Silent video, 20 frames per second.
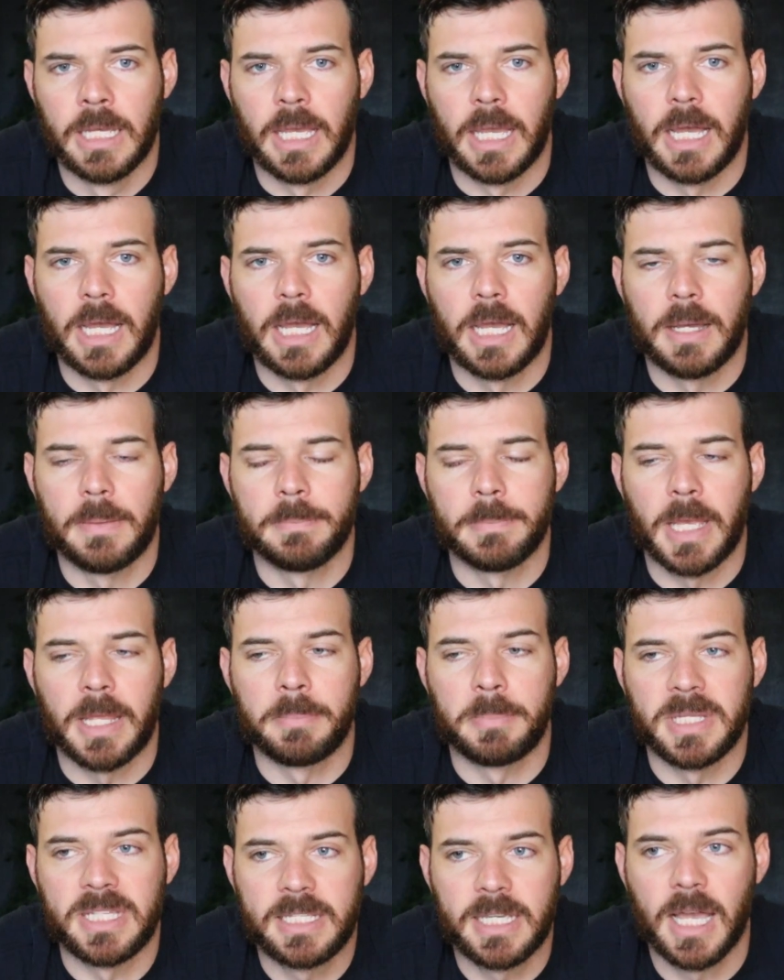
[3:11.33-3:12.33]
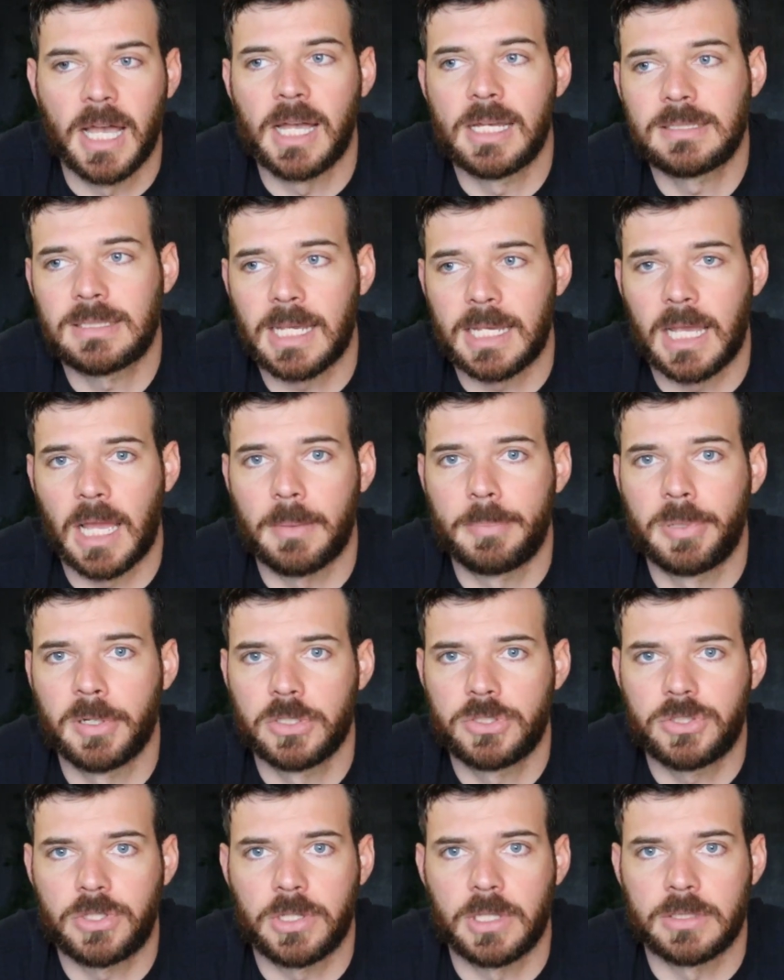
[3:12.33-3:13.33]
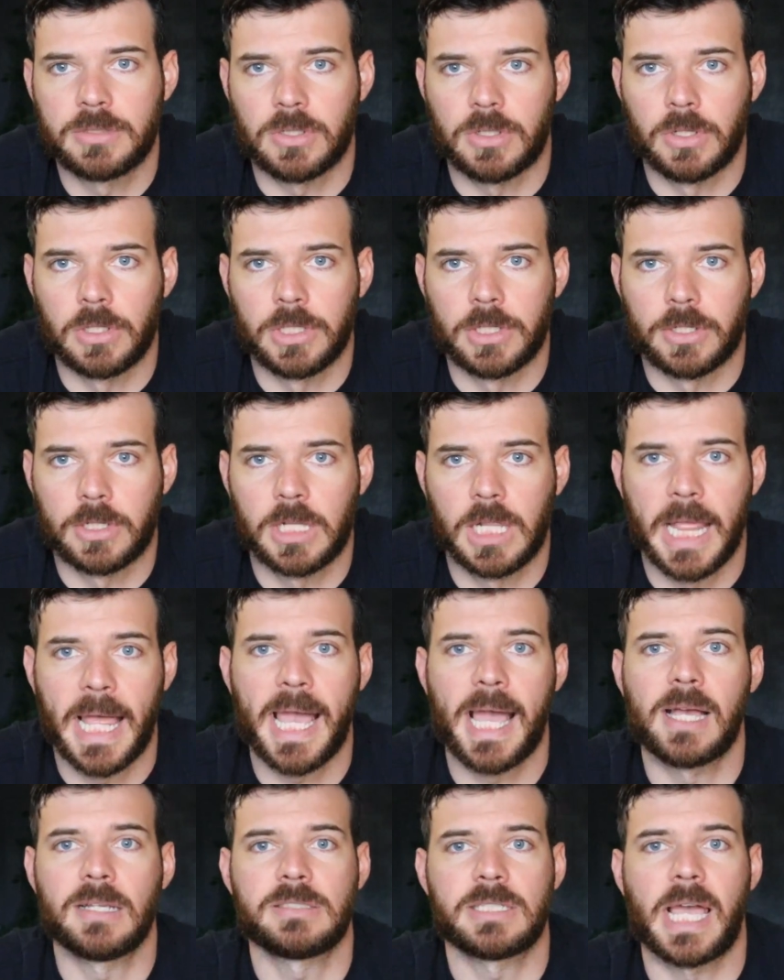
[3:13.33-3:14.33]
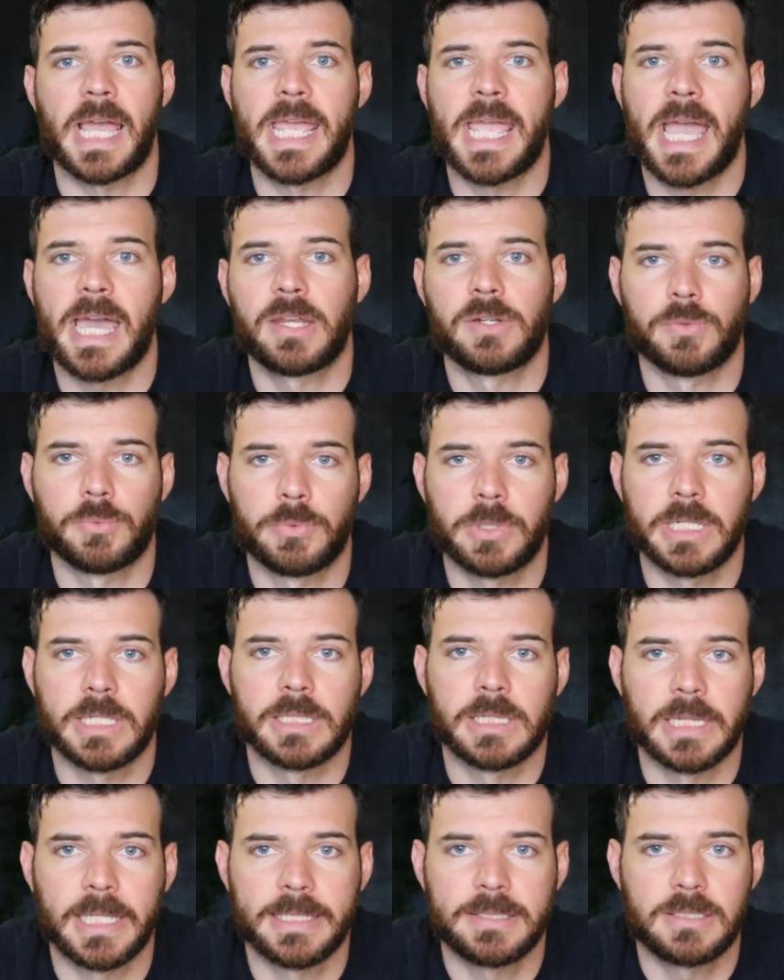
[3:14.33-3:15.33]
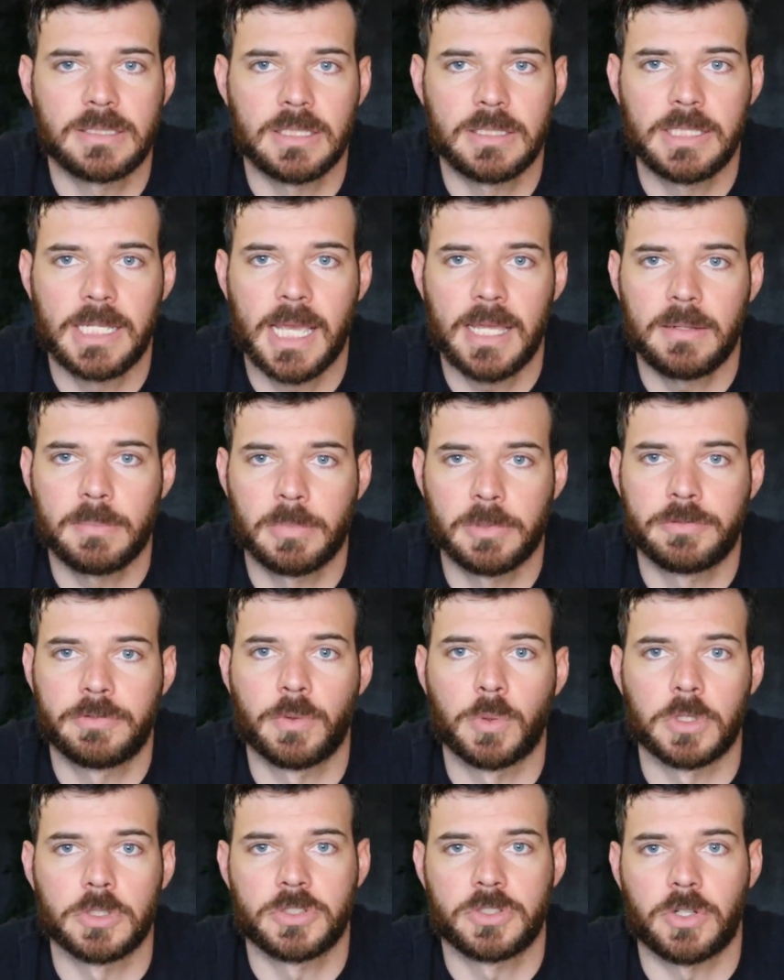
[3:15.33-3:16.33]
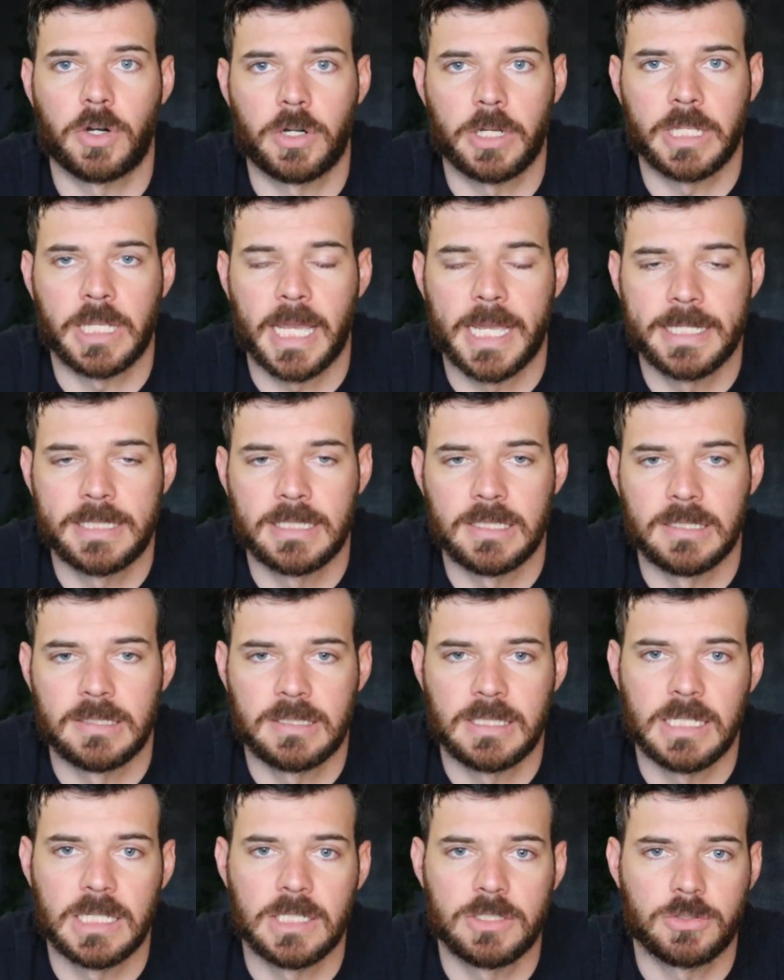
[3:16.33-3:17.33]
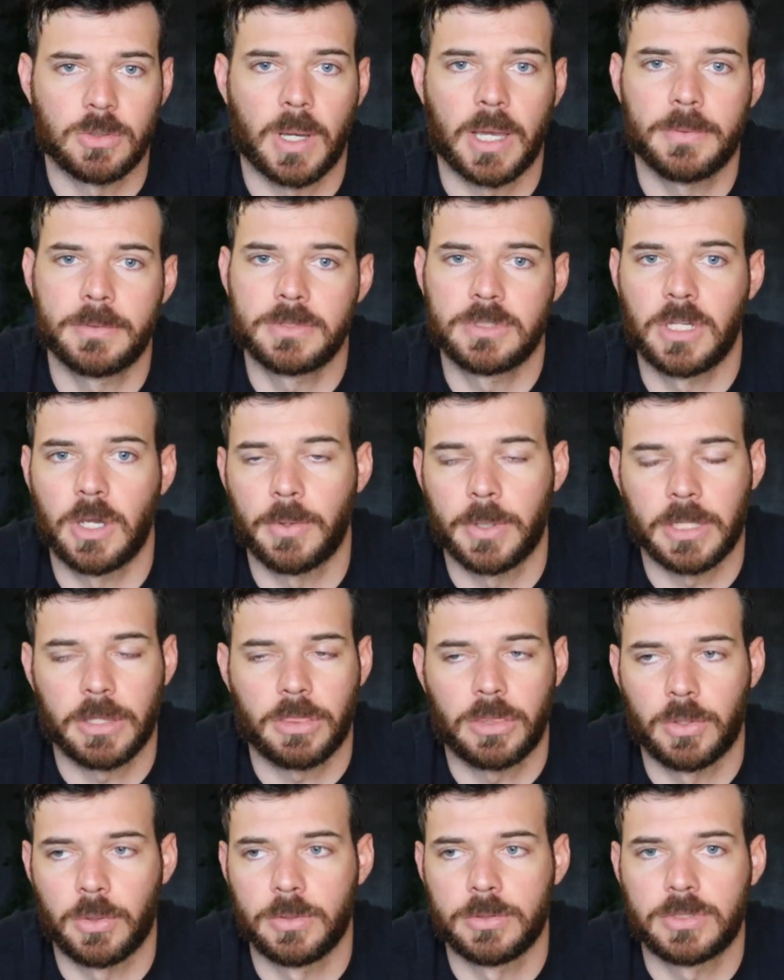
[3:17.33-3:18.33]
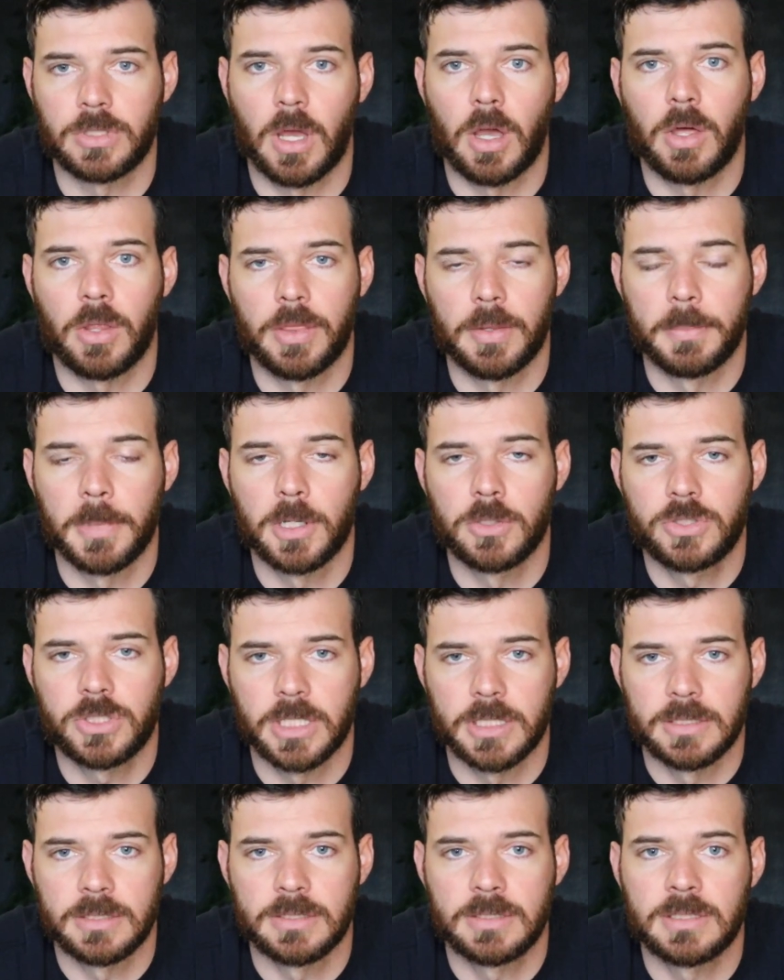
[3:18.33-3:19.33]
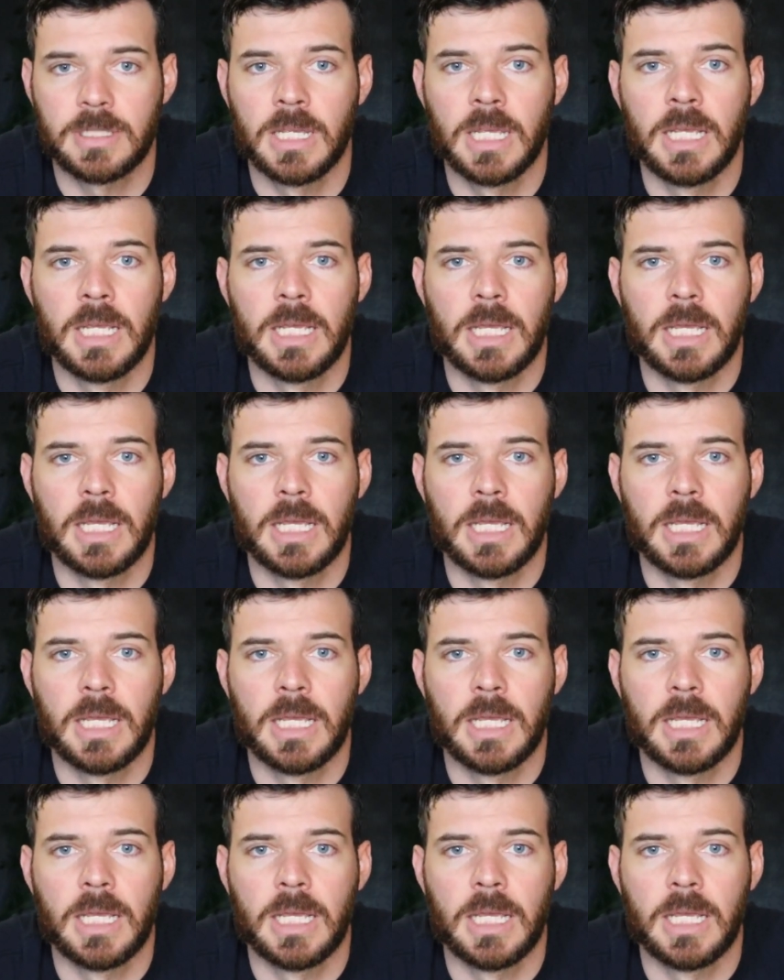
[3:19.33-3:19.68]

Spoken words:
And because I got pushed to this earlier class, I hadn't re-enlisted yet before starting ITC. So I was going through all the motions